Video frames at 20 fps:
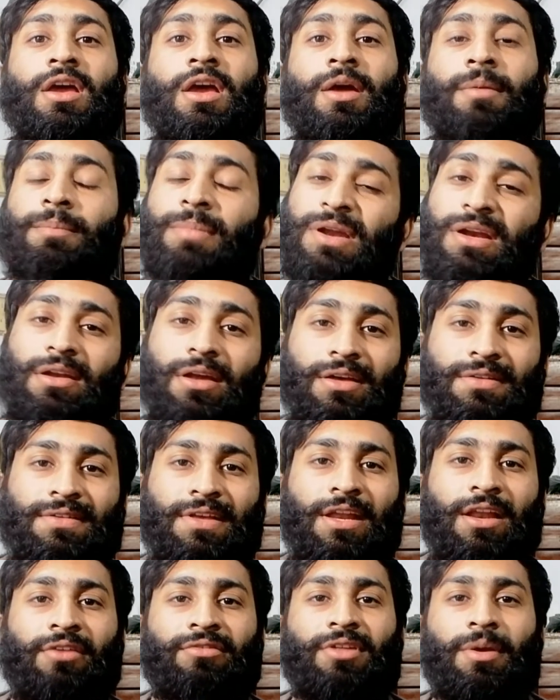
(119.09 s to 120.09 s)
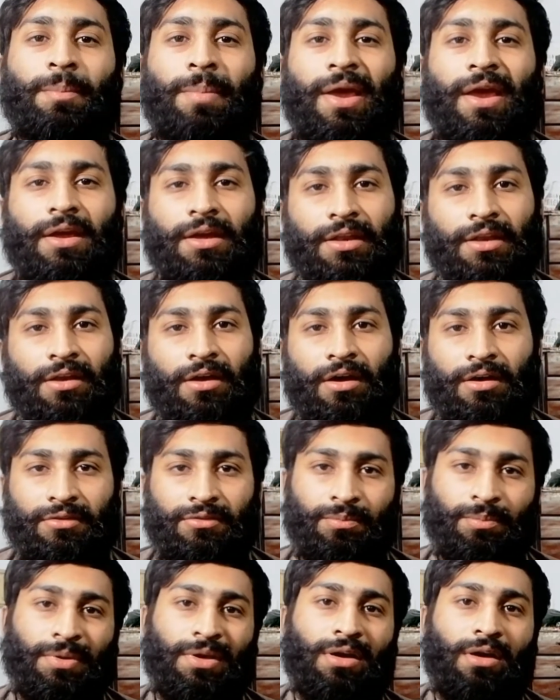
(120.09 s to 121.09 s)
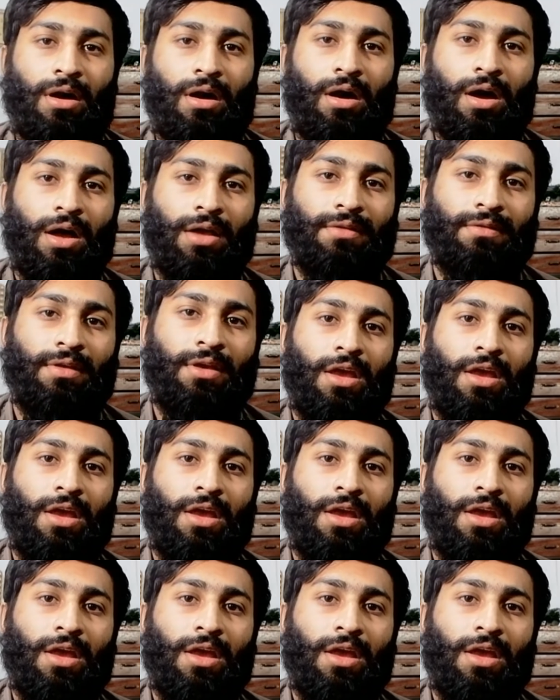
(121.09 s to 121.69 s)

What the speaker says: beta cell of the pancreas, because